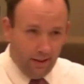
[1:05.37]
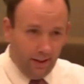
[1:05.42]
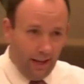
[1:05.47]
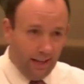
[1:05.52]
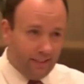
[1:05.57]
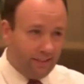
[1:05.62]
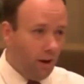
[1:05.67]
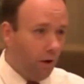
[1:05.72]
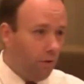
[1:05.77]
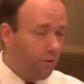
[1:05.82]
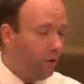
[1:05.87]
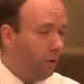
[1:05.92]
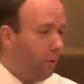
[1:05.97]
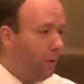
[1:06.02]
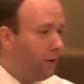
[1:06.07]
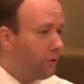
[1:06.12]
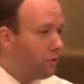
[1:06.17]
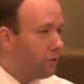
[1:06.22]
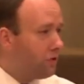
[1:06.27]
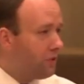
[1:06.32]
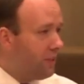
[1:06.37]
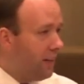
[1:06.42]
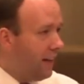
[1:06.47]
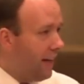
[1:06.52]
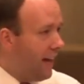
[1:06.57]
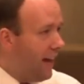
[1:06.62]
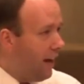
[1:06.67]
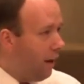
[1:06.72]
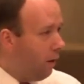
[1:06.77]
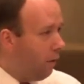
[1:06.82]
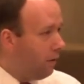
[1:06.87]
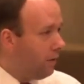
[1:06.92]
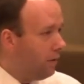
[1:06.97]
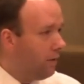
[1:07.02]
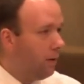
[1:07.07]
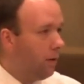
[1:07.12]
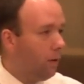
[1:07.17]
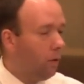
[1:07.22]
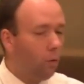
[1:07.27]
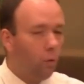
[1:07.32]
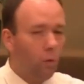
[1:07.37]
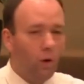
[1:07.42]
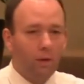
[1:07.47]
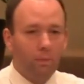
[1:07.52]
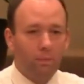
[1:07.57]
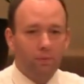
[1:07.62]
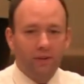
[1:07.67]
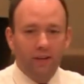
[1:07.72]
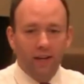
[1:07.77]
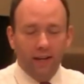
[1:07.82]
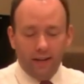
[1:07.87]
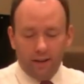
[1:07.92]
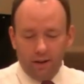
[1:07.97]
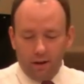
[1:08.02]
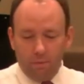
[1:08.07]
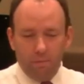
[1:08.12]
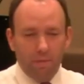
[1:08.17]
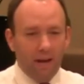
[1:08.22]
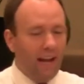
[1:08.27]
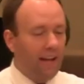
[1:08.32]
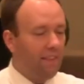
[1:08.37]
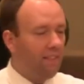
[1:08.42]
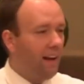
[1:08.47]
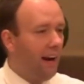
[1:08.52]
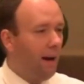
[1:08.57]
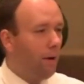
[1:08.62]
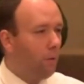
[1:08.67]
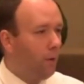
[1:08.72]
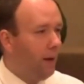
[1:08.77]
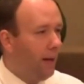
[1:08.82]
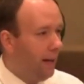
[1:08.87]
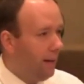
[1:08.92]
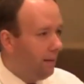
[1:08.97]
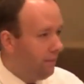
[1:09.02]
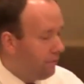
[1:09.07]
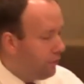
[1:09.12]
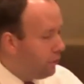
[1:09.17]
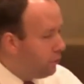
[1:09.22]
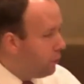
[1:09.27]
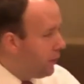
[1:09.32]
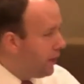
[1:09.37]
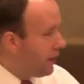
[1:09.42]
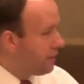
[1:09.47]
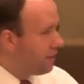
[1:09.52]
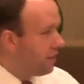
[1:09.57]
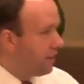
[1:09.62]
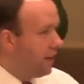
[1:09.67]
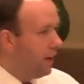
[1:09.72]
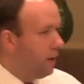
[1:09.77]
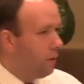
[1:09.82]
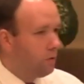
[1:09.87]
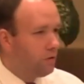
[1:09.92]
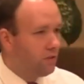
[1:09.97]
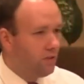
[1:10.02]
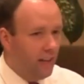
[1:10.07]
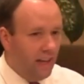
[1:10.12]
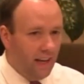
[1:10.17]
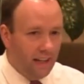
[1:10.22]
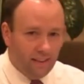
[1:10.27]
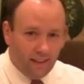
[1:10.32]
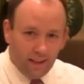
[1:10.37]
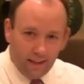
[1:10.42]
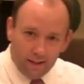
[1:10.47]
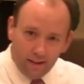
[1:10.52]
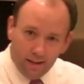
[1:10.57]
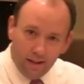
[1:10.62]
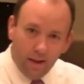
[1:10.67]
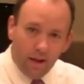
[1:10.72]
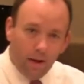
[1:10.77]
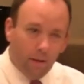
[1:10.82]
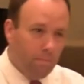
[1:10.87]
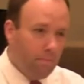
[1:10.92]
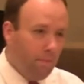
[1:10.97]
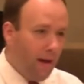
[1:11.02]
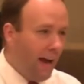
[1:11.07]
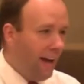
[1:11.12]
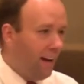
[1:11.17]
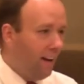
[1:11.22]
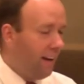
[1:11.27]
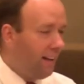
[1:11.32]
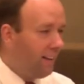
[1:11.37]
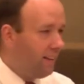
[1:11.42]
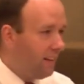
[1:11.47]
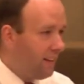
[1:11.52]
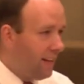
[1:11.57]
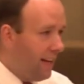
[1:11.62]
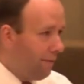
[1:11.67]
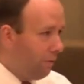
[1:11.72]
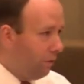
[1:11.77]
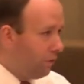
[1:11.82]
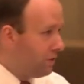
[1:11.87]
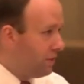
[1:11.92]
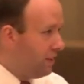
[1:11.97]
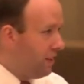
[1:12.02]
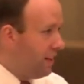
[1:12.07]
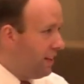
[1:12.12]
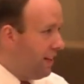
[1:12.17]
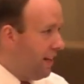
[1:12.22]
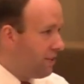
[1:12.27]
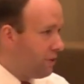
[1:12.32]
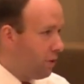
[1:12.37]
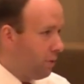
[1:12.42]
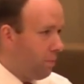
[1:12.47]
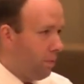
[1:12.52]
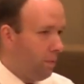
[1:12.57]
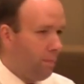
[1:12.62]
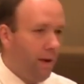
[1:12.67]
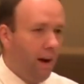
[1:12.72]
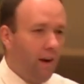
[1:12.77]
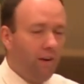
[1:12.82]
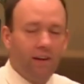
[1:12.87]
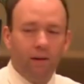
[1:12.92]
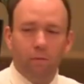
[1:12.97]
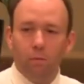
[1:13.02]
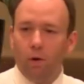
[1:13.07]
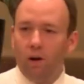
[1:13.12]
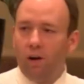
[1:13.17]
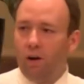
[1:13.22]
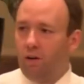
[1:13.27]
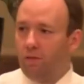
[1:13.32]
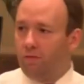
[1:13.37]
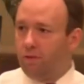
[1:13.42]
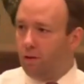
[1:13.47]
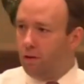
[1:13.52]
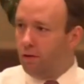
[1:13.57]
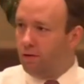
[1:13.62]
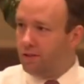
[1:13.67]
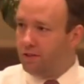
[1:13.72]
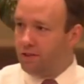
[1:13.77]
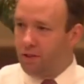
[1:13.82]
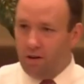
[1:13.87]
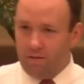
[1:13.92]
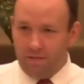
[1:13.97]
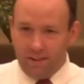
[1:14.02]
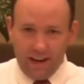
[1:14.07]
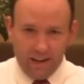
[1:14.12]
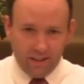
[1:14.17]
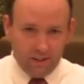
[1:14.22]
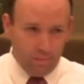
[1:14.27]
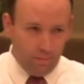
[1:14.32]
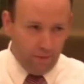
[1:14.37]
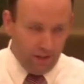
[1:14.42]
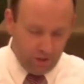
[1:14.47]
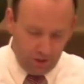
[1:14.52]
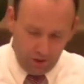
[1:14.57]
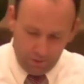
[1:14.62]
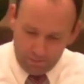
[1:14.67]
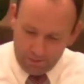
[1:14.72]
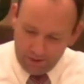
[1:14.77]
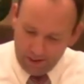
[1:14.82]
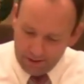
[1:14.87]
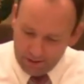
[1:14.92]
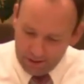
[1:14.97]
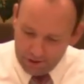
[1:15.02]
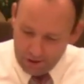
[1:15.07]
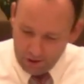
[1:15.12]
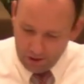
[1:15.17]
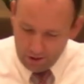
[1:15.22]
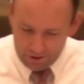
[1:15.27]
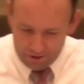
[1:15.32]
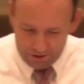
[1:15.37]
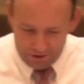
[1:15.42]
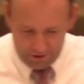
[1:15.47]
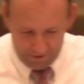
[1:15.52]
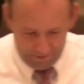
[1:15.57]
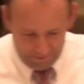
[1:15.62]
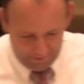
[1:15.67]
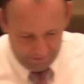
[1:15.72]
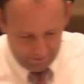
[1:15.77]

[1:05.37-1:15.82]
It's also interesting how one particular man that I read a few weeks ago said that battling the devils in the desert prepared him well for serving as a bishop in the church.